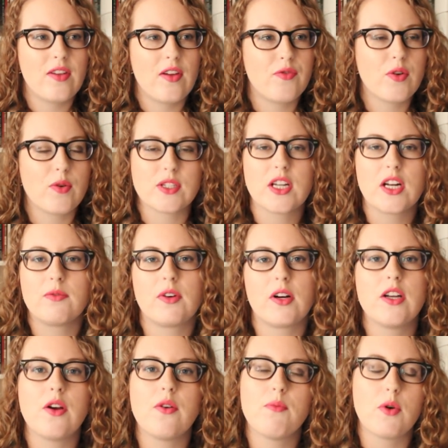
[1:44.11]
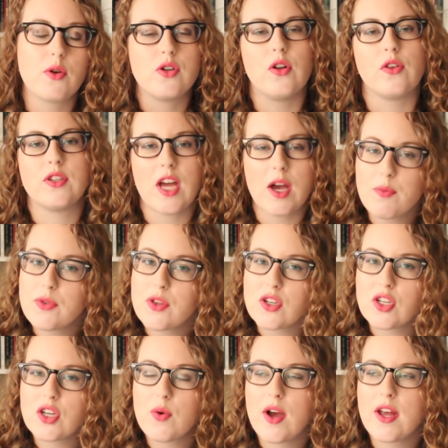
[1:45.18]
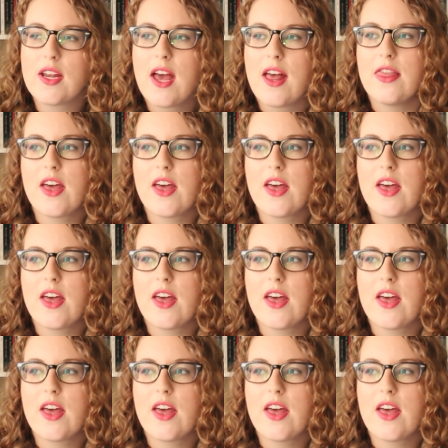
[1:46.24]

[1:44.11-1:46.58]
if there was a little more emotional depth to it,